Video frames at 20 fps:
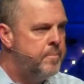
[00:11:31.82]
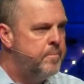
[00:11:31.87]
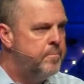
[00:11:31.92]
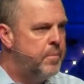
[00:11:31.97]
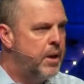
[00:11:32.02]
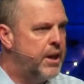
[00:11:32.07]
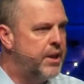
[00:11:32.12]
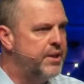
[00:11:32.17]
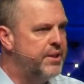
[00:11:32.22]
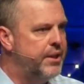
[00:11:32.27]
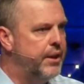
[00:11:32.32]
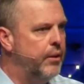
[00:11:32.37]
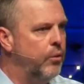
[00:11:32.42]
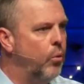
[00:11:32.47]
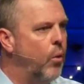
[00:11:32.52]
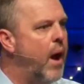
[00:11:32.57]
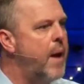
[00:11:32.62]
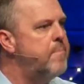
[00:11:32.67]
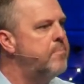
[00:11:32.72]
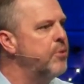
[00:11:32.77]
because it
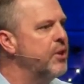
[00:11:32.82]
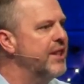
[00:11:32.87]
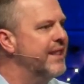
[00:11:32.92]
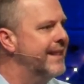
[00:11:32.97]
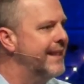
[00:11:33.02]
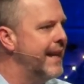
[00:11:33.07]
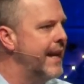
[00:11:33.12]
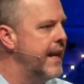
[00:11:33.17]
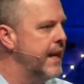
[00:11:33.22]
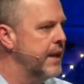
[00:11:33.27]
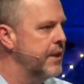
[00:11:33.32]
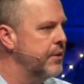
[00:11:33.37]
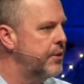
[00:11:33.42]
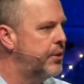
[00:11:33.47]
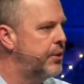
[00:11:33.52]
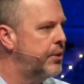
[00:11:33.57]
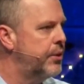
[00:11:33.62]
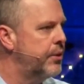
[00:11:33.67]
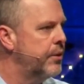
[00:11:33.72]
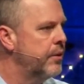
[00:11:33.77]

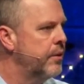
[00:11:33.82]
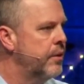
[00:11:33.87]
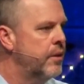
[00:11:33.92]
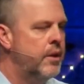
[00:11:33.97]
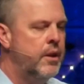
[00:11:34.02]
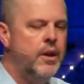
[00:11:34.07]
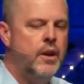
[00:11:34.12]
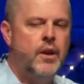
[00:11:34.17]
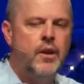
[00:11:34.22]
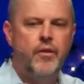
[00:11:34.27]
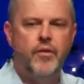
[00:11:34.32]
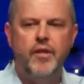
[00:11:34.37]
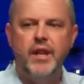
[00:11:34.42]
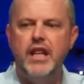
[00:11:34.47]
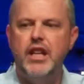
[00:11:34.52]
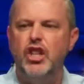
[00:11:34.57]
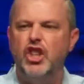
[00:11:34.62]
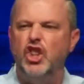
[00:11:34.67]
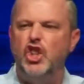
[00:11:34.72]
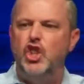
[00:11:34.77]
represents
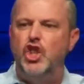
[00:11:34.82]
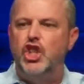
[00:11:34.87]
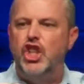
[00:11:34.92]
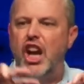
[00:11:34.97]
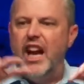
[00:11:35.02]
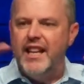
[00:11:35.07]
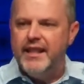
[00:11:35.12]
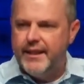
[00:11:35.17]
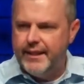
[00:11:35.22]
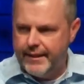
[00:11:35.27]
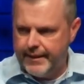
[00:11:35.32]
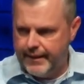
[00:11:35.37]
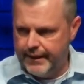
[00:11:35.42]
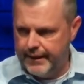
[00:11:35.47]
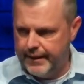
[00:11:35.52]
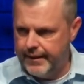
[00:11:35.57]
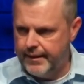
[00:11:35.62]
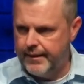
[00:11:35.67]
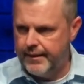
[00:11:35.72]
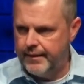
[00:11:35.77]
the
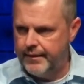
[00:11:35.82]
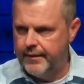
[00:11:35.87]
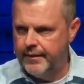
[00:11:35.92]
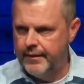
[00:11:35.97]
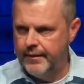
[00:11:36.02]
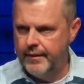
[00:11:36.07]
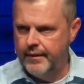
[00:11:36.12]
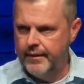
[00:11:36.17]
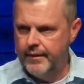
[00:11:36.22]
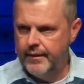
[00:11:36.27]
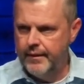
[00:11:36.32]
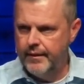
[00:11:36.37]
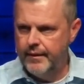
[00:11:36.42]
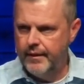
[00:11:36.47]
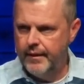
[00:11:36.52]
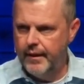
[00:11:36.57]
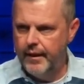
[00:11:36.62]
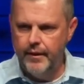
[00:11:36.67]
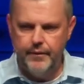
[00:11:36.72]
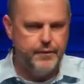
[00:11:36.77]
justice
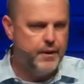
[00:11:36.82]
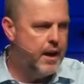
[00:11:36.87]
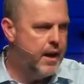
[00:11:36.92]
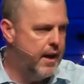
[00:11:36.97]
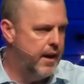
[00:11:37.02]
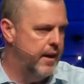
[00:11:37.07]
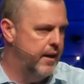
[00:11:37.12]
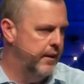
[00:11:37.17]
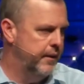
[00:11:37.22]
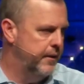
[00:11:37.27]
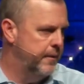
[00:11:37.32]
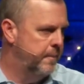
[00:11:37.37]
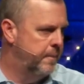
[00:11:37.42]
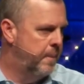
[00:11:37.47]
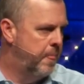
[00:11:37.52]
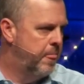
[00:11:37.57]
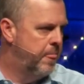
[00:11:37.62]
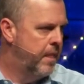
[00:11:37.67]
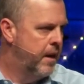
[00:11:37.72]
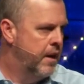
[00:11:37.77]
of God.
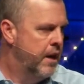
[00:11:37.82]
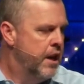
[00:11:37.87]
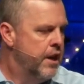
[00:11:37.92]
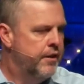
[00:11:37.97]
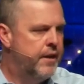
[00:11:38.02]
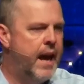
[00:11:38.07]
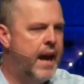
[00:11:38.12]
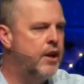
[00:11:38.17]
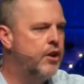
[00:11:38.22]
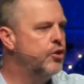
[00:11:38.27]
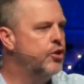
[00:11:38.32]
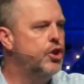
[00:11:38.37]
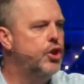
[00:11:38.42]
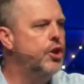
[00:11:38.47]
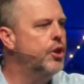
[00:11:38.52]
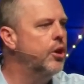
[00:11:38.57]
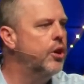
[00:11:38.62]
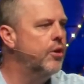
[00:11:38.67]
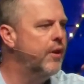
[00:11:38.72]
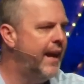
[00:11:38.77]
Now, you
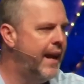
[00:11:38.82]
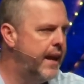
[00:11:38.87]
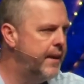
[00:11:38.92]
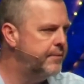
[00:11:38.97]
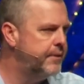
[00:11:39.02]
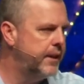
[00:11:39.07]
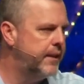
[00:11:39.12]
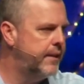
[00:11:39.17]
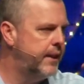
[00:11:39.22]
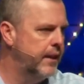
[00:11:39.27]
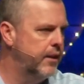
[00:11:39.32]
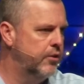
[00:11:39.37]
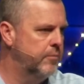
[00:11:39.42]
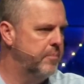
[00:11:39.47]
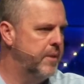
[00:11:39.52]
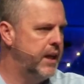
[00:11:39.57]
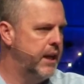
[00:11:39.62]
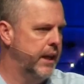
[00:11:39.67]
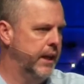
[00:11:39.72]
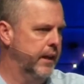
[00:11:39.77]
don't have to tell
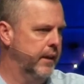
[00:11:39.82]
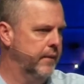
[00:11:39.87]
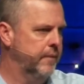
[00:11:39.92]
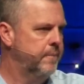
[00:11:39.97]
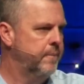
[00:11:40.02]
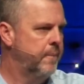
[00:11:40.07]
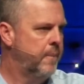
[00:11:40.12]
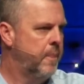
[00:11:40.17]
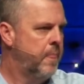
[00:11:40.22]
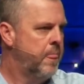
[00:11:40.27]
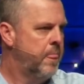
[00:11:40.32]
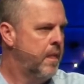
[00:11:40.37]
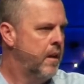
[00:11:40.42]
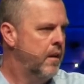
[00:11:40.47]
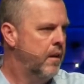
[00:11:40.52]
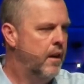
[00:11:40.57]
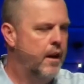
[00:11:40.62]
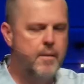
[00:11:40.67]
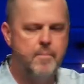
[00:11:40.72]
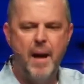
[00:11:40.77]
me
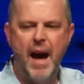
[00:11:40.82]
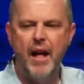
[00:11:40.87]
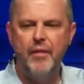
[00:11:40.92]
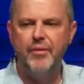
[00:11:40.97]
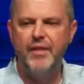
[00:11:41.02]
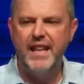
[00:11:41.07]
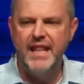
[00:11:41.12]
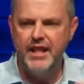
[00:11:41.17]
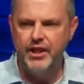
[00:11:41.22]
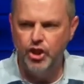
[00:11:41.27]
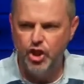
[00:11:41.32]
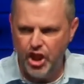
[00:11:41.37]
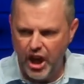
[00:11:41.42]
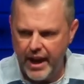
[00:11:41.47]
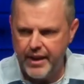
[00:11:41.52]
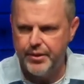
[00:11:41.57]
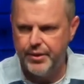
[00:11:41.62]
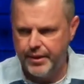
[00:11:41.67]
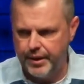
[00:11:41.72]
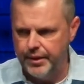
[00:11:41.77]
about the
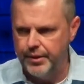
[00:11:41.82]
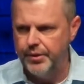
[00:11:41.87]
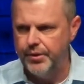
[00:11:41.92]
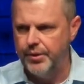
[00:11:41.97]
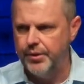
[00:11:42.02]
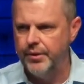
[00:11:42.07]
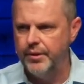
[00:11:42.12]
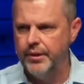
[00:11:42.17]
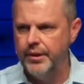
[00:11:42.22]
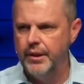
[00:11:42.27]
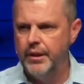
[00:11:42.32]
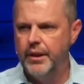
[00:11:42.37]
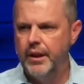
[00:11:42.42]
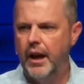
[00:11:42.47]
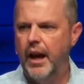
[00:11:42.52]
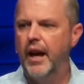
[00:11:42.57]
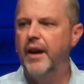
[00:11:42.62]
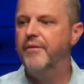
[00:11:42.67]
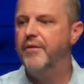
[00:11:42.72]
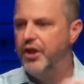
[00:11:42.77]
injustice
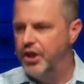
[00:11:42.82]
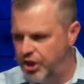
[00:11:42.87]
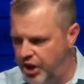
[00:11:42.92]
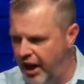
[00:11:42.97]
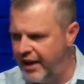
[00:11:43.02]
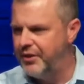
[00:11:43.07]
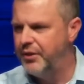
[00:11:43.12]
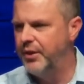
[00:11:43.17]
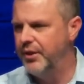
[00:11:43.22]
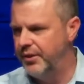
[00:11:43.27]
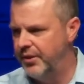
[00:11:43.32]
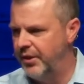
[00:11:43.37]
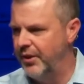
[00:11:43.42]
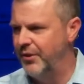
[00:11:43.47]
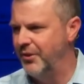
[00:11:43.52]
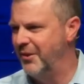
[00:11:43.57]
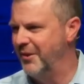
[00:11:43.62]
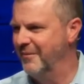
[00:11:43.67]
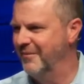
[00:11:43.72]
of the justice system,